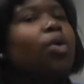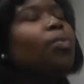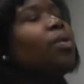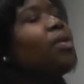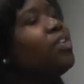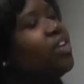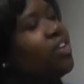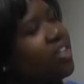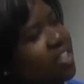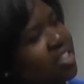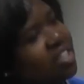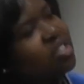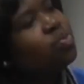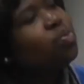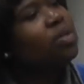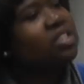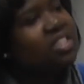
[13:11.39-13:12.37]
Well, there is
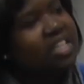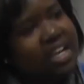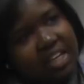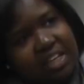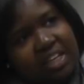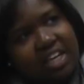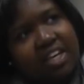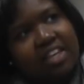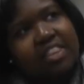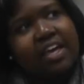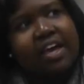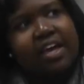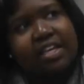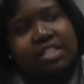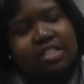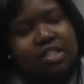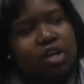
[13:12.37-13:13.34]
this one technique
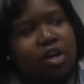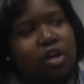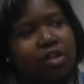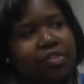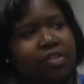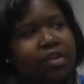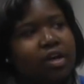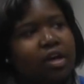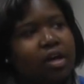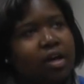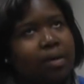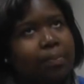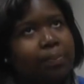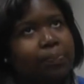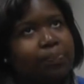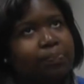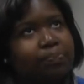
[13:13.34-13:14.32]
that is called the
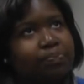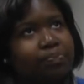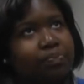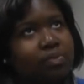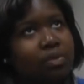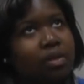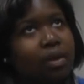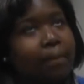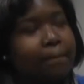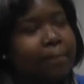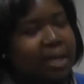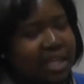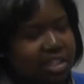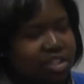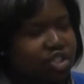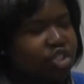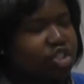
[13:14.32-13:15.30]

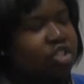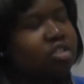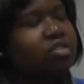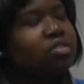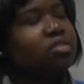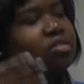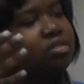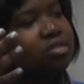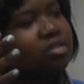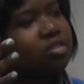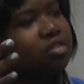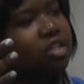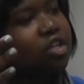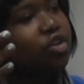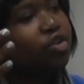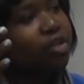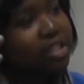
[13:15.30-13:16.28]
pitch
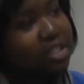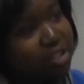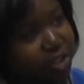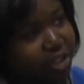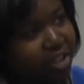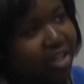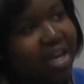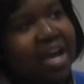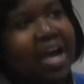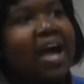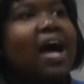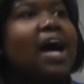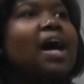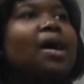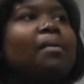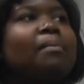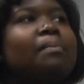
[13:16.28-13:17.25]
increaser.
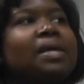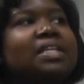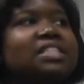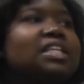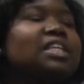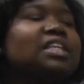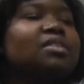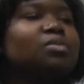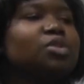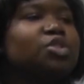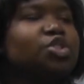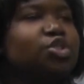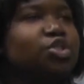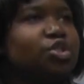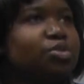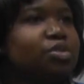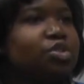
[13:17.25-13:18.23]
Basically
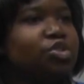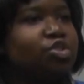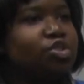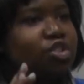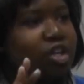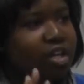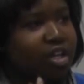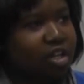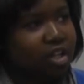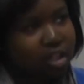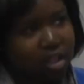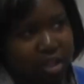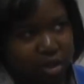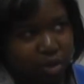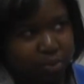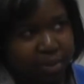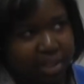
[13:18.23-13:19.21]
what you do is you start at a
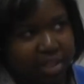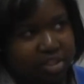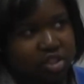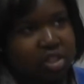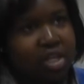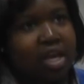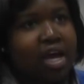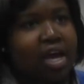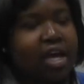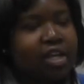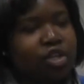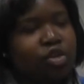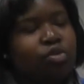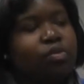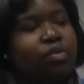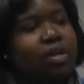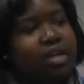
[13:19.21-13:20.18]
low pitch
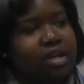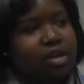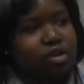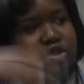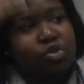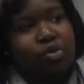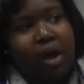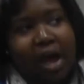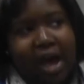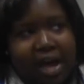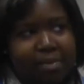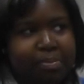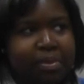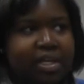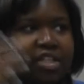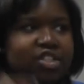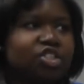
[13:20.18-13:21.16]
and you go to a high
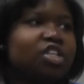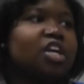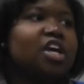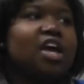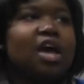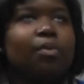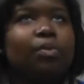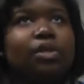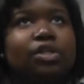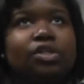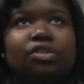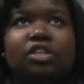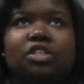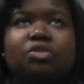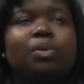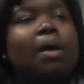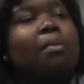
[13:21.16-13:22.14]
pitch, and we do
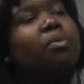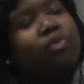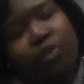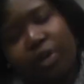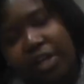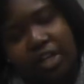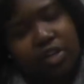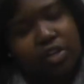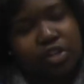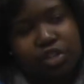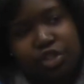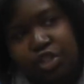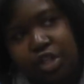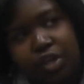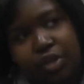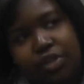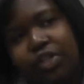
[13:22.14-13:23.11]
this right before I get on the
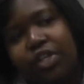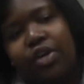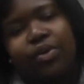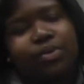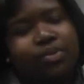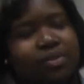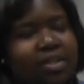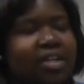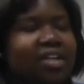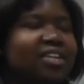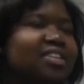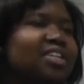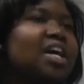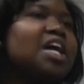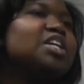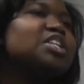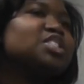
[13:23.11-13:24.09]
show, you know.
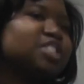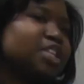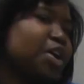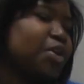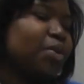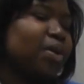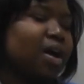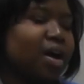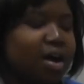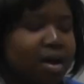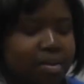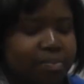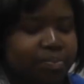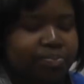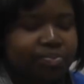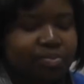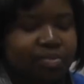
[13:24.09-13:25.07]
So
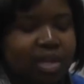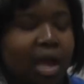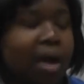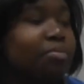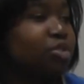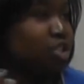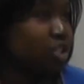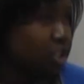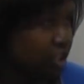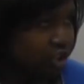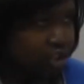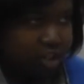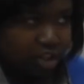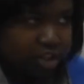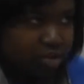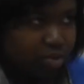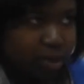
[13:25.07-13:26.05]
I'm just going to
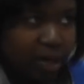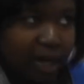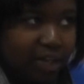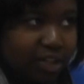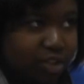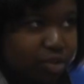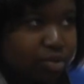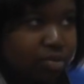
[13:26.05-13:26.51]
show you what I do.